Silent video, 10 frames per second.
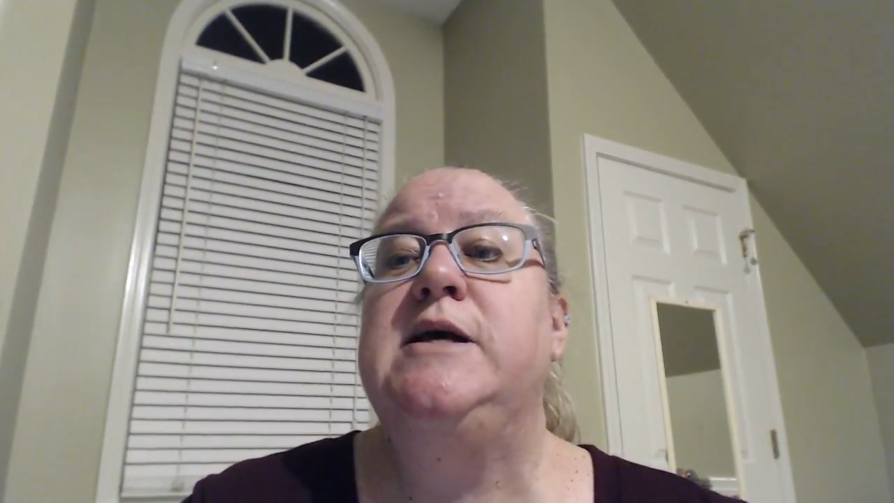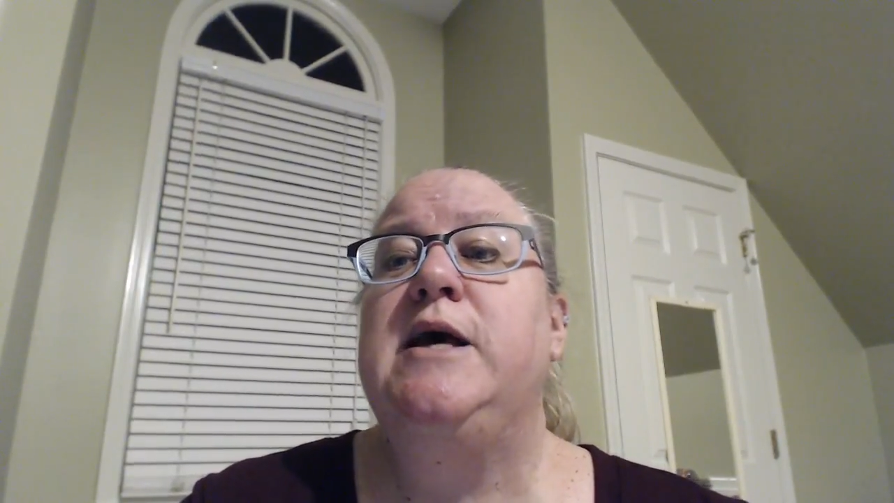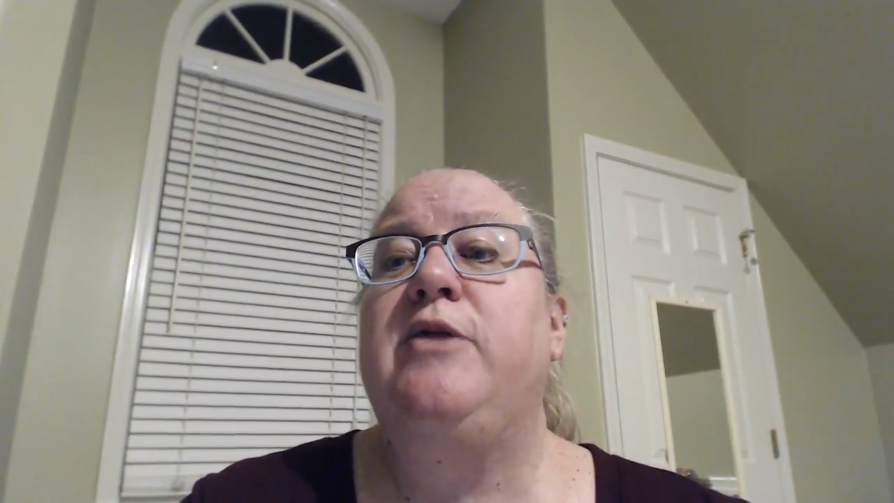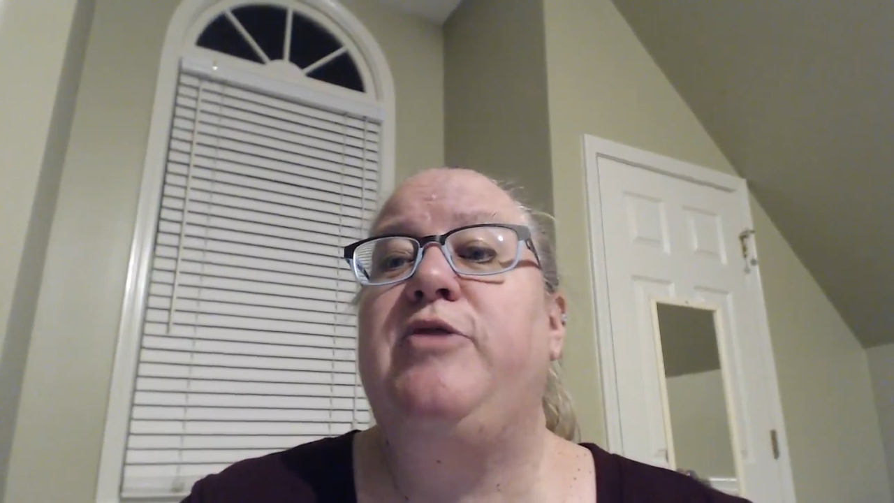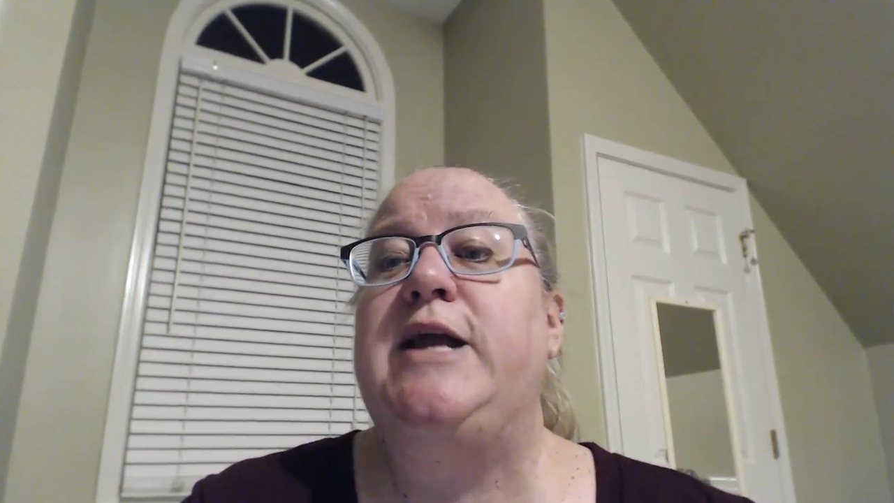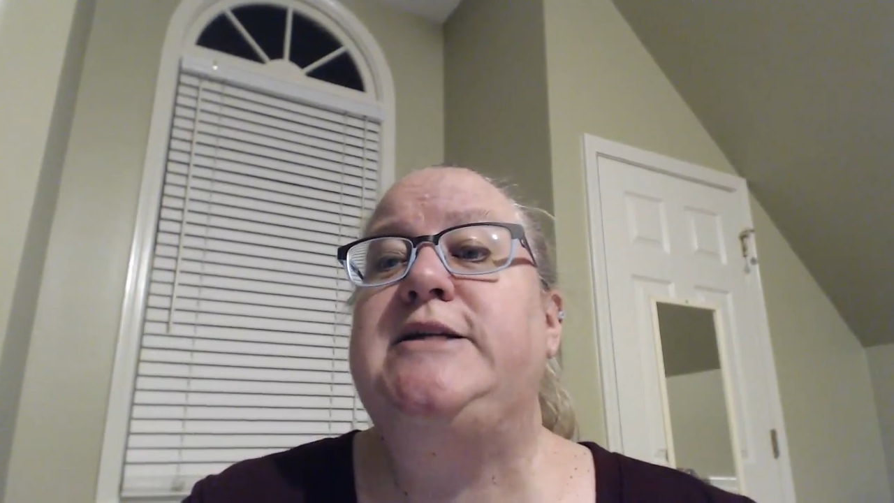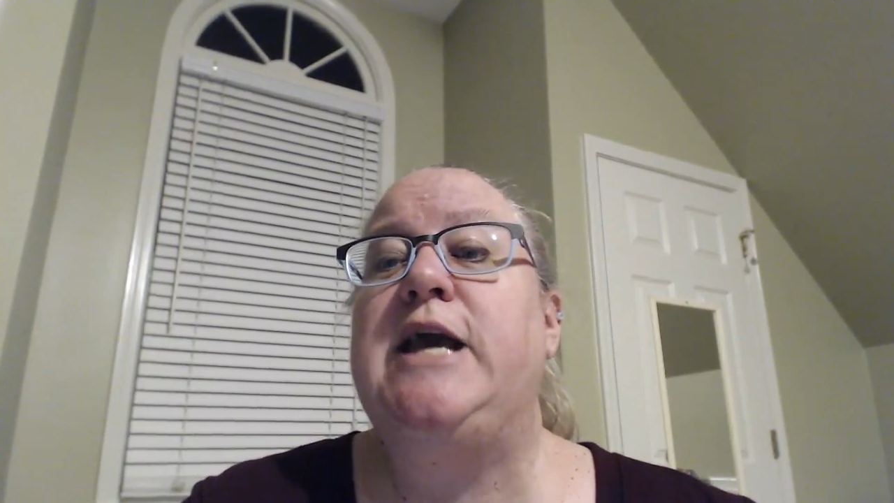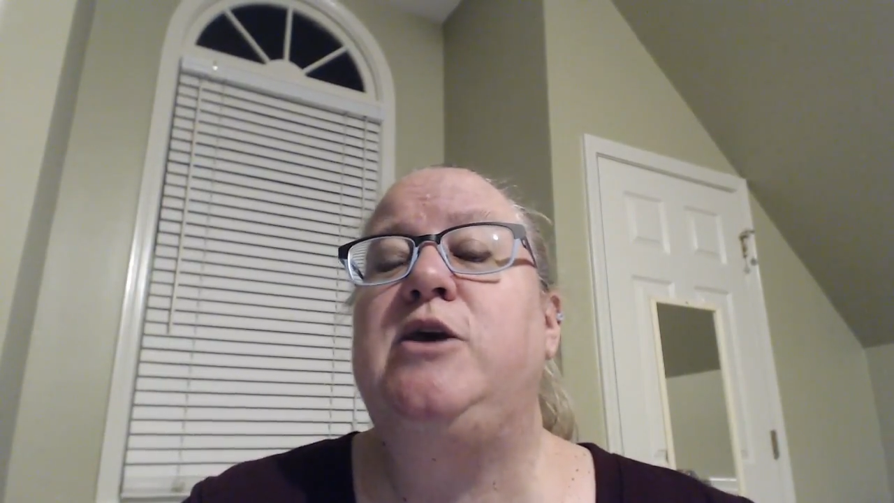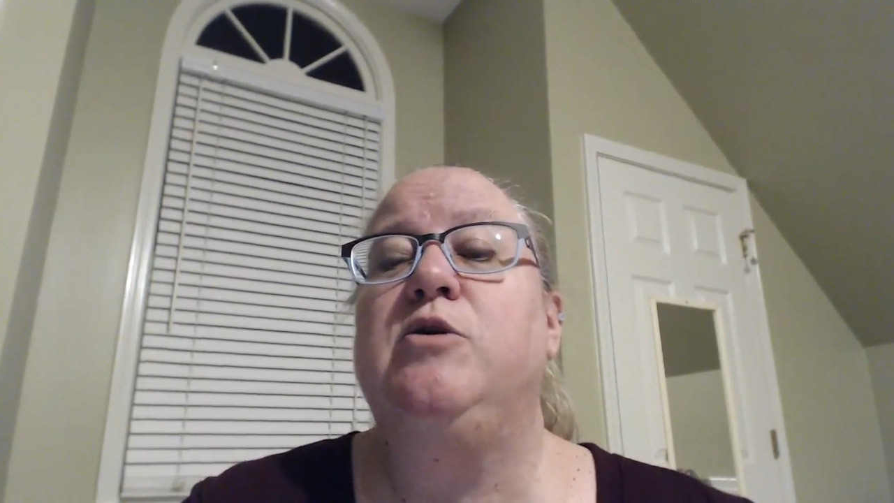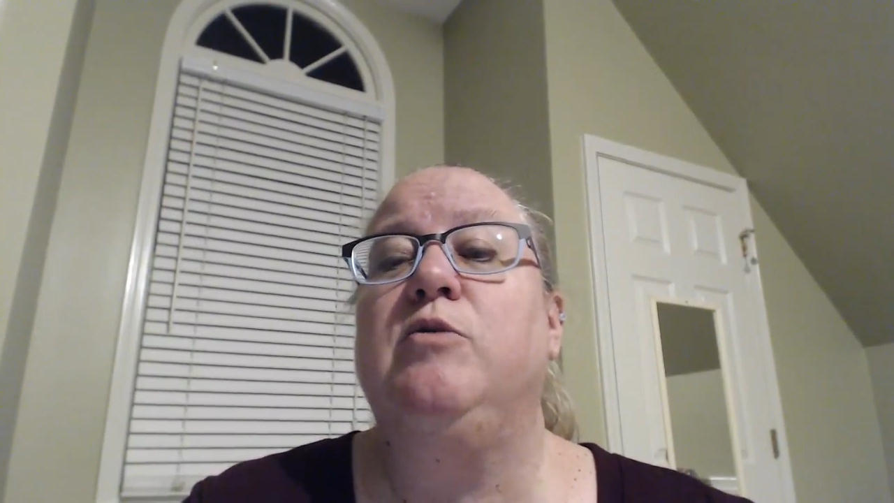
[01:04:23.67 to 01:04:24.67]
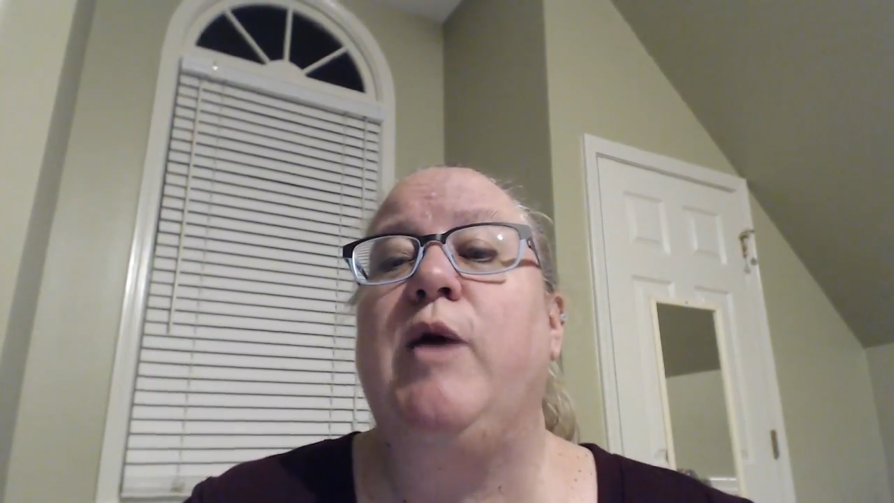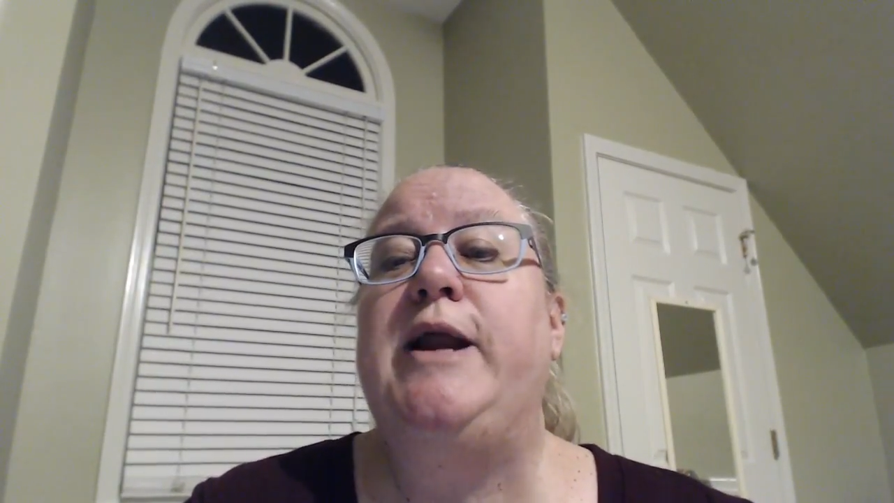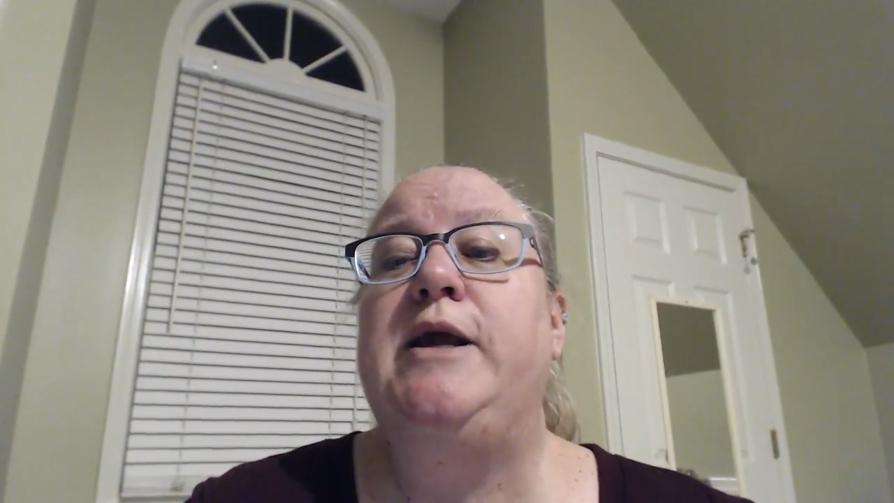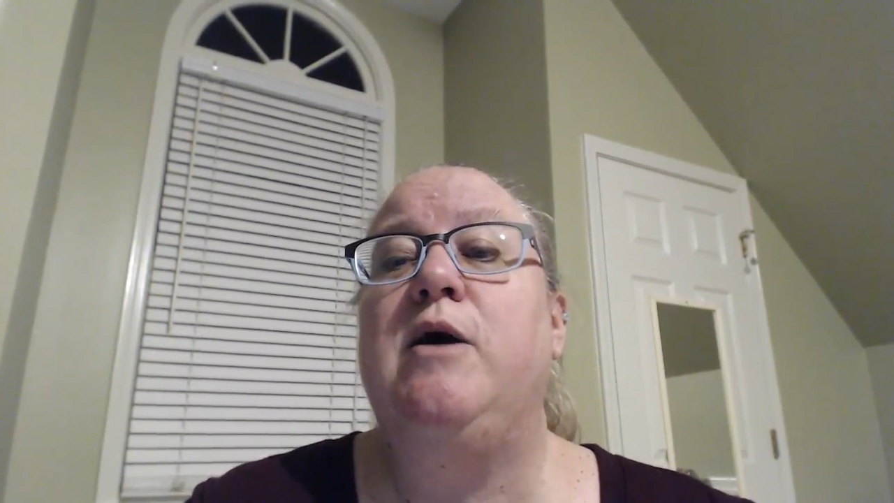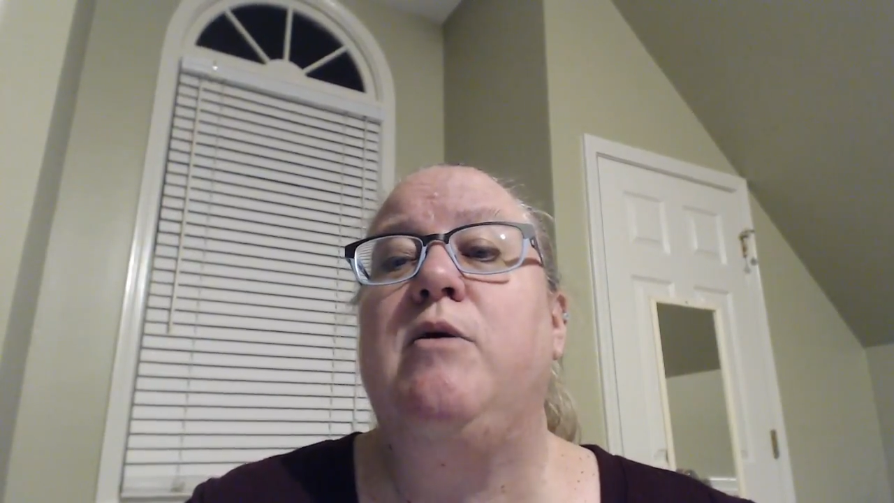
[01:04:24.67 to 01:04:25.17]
They take you to radio